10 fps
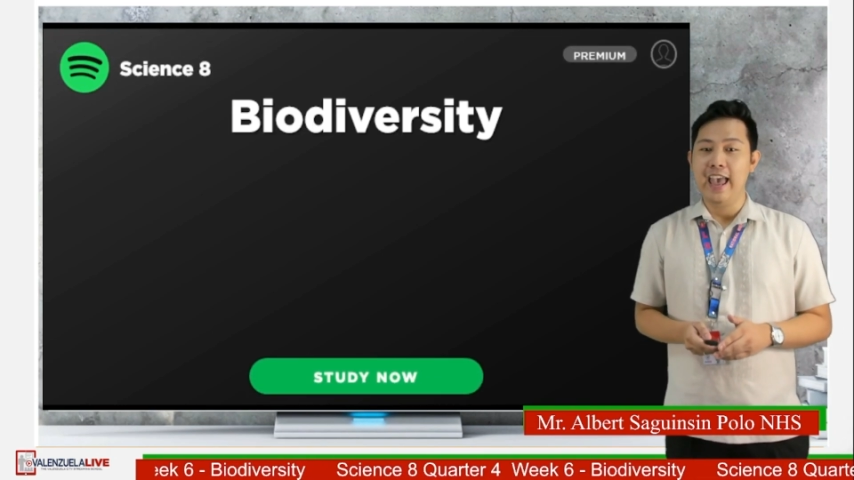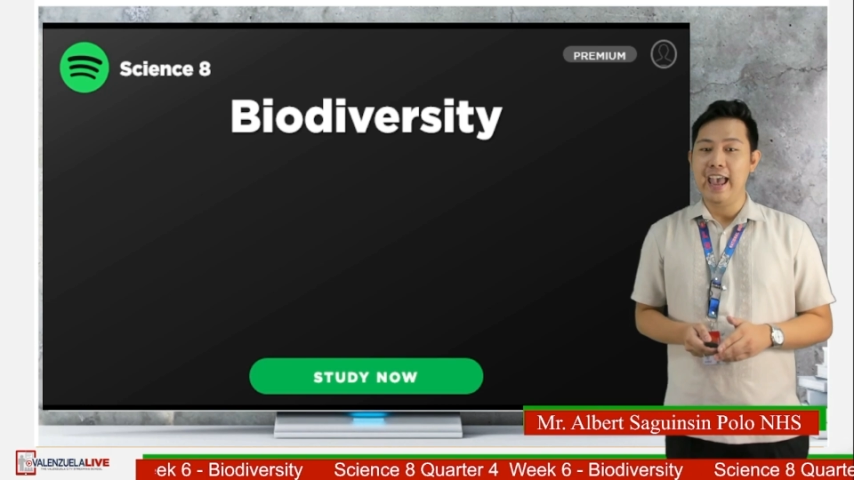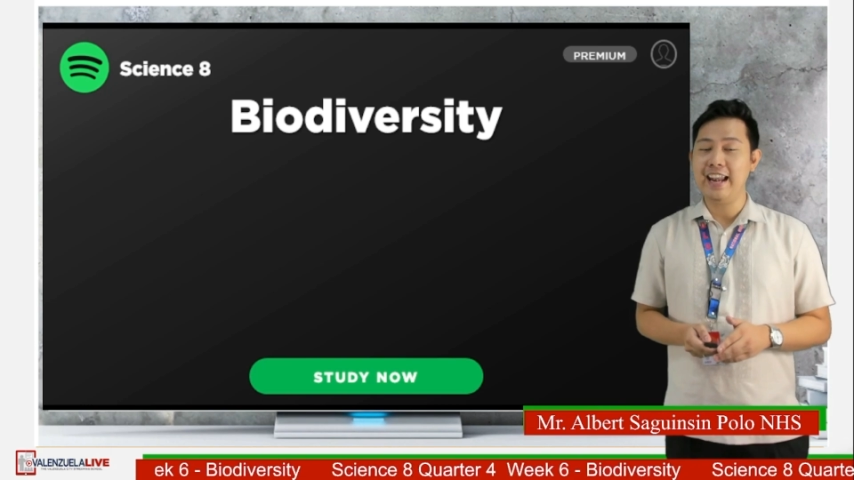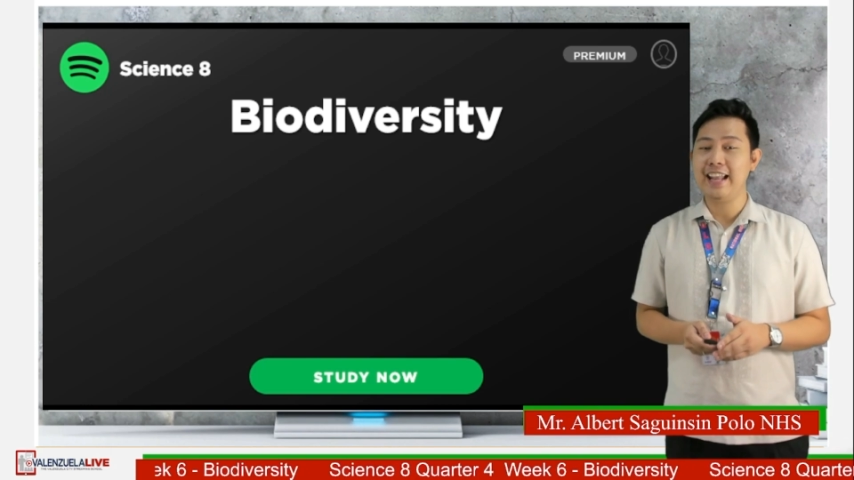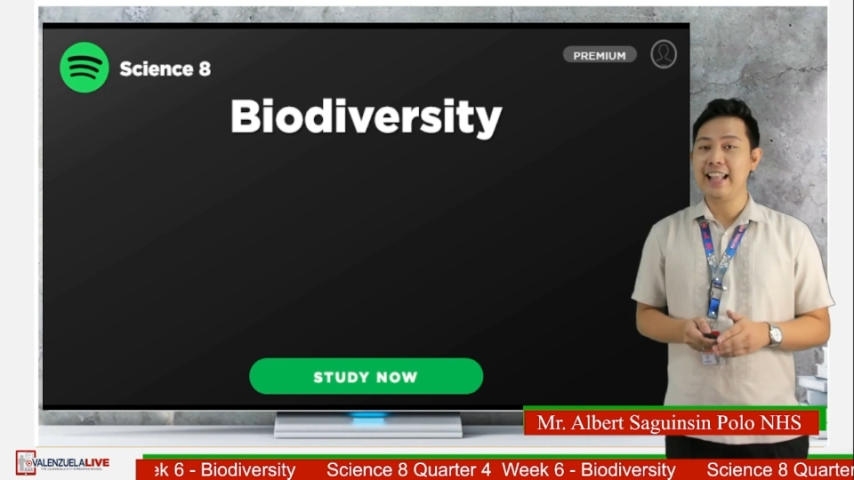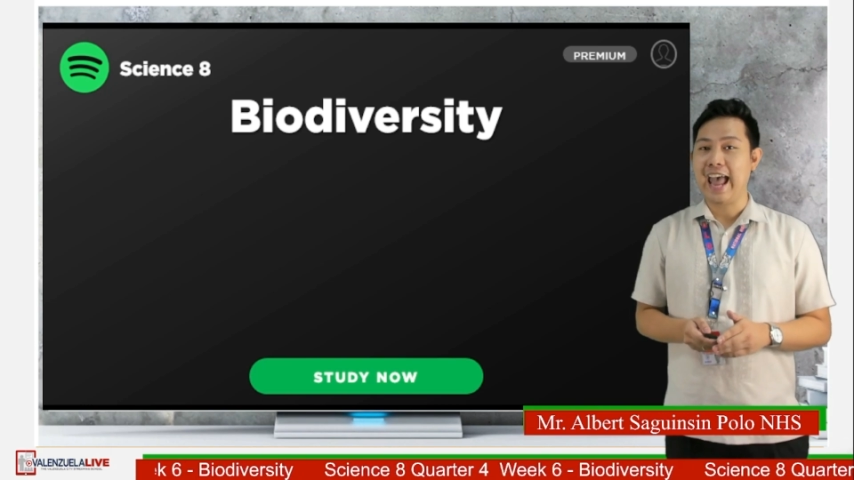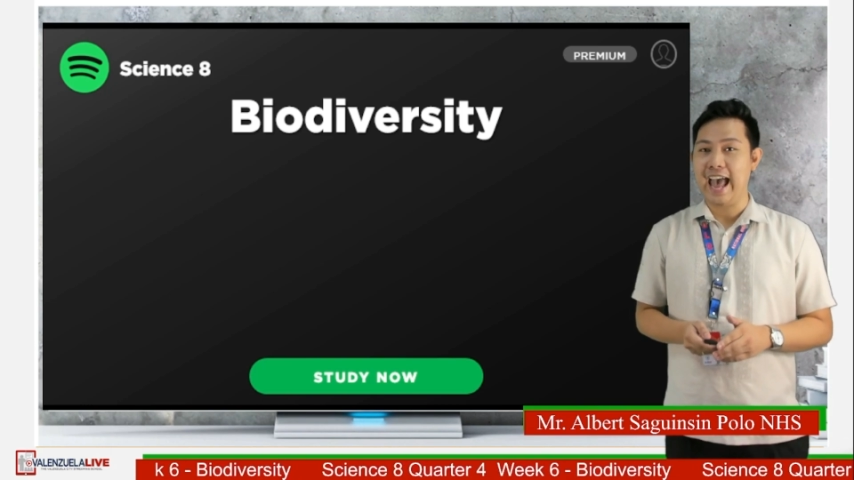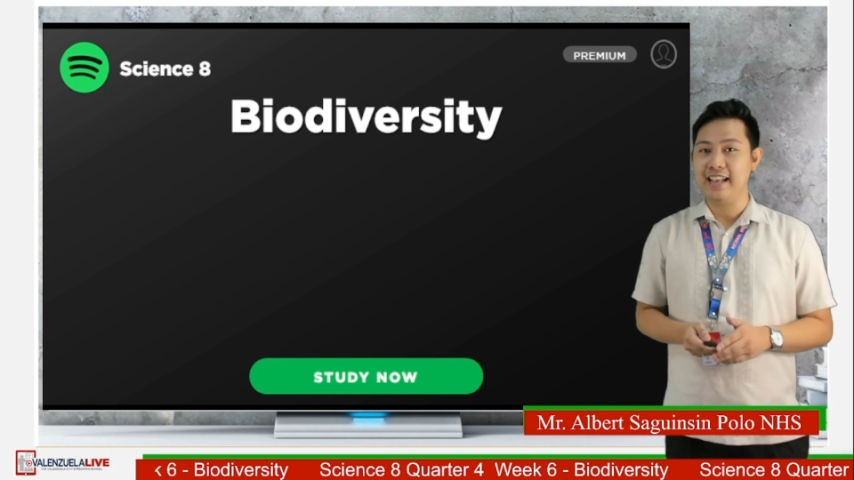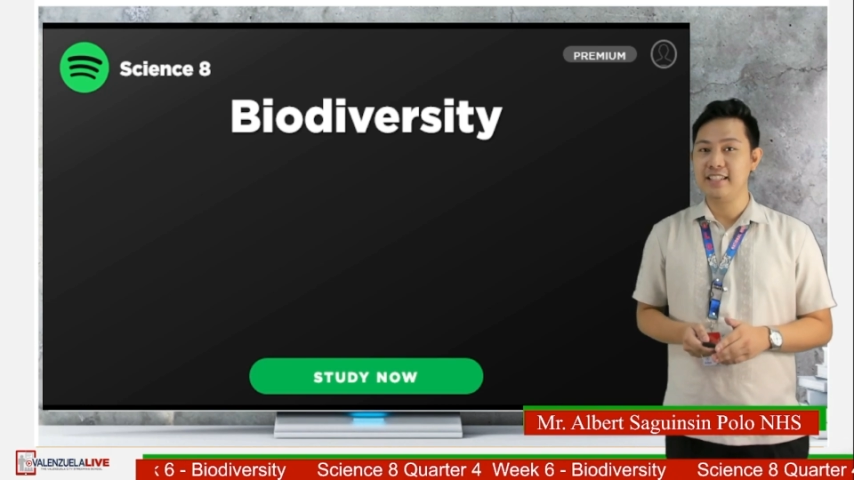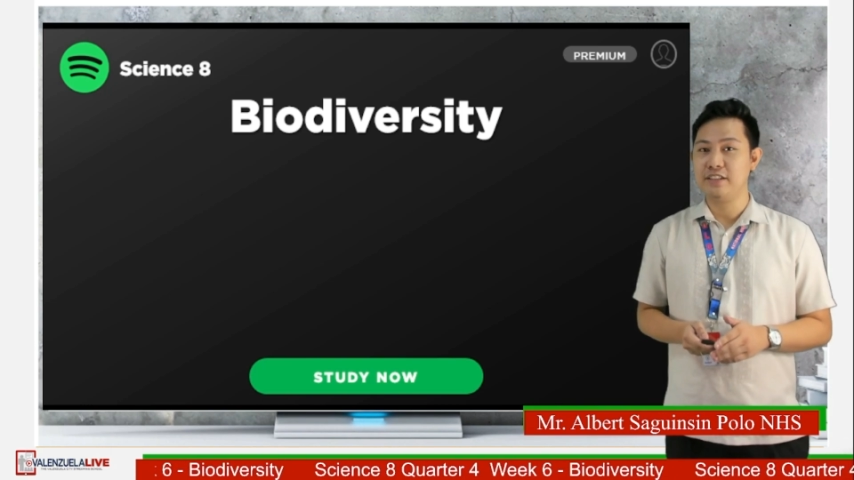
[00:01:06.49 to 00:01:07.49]
and it
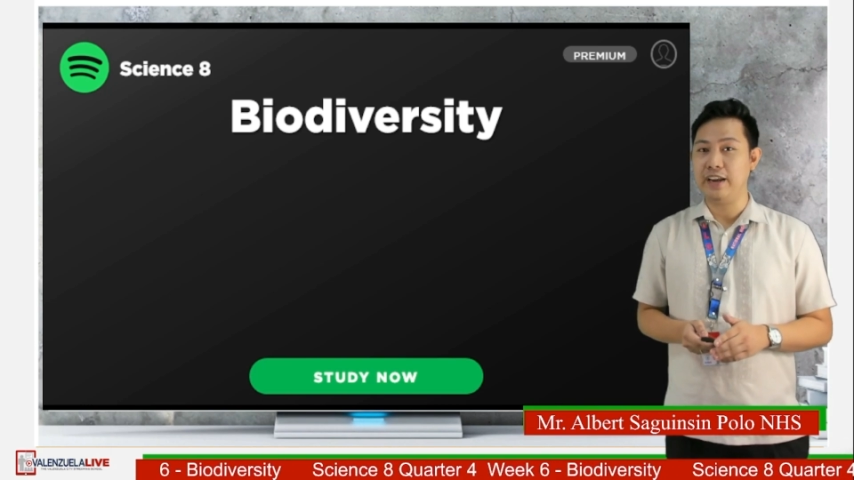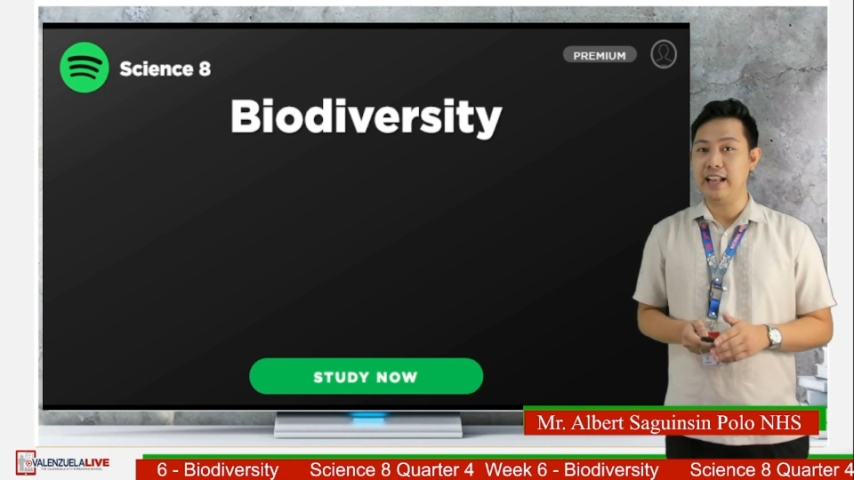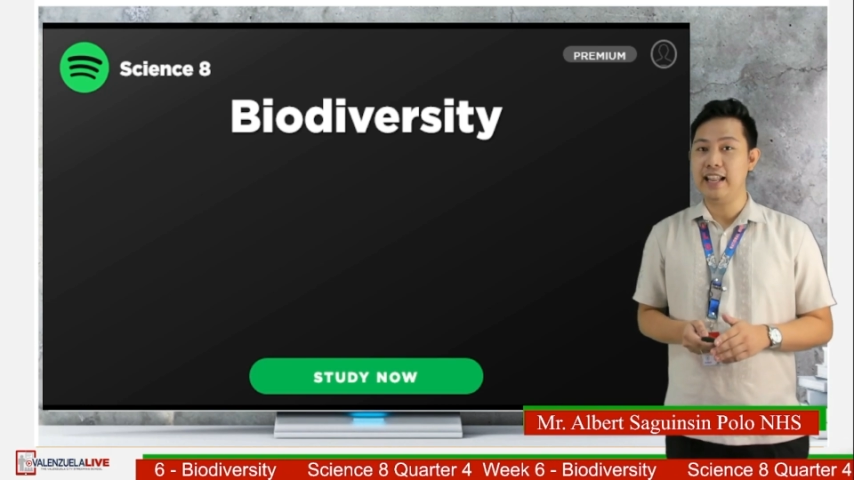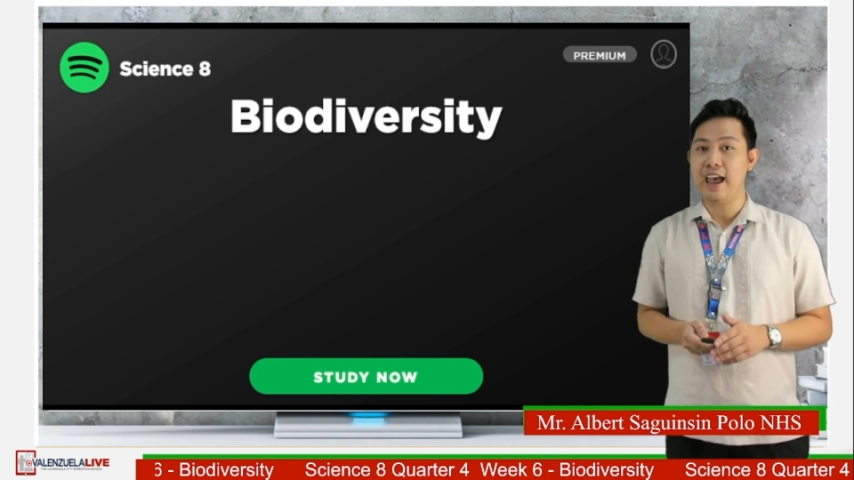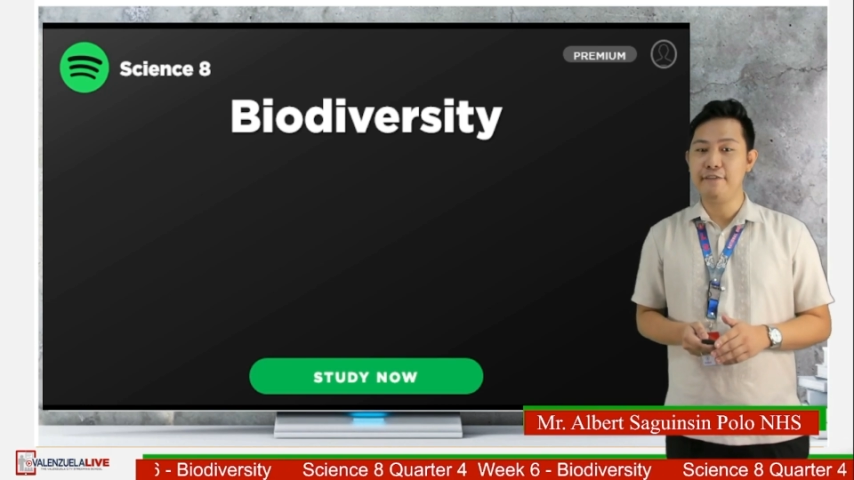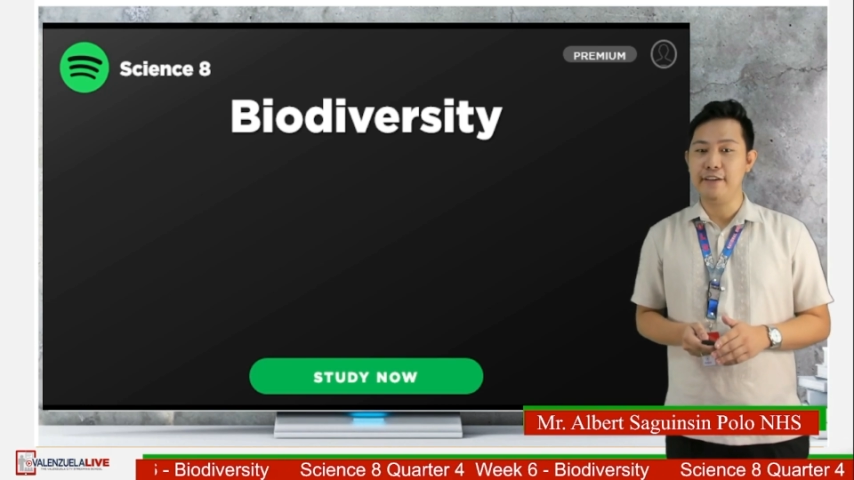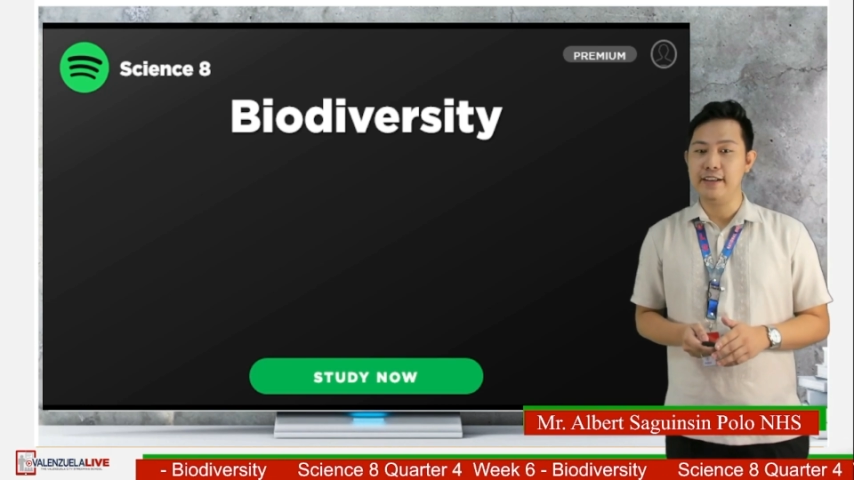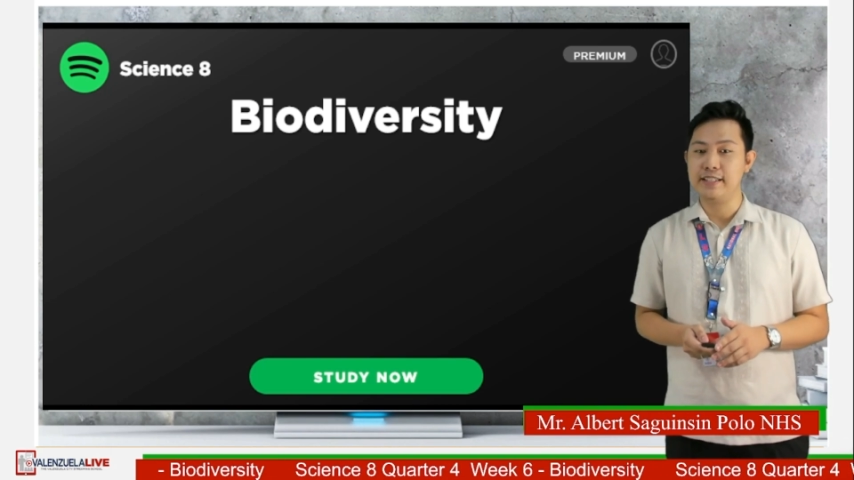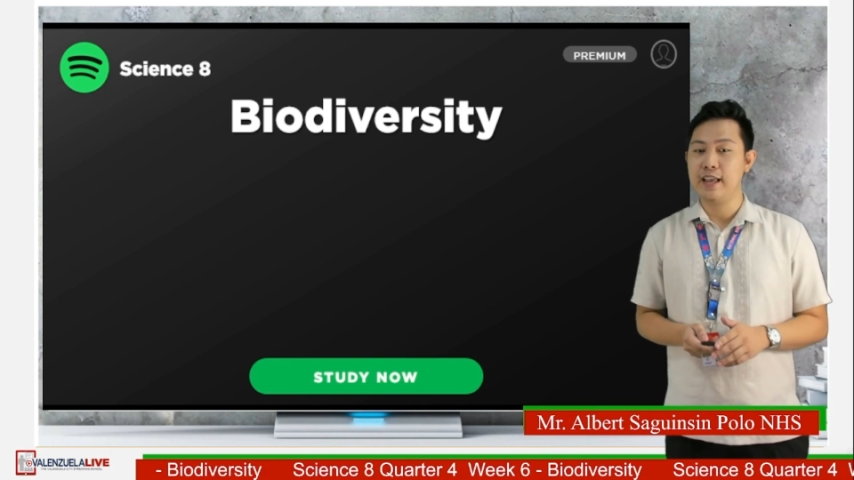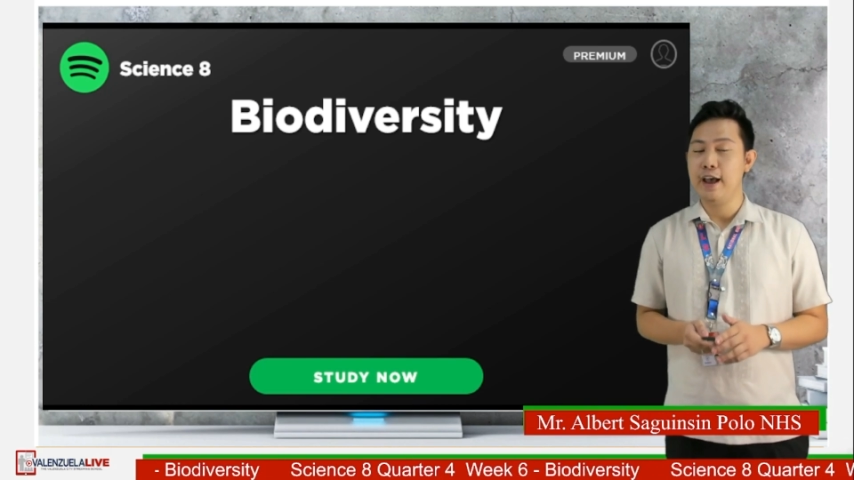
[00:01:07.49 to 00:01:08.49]
has three levels.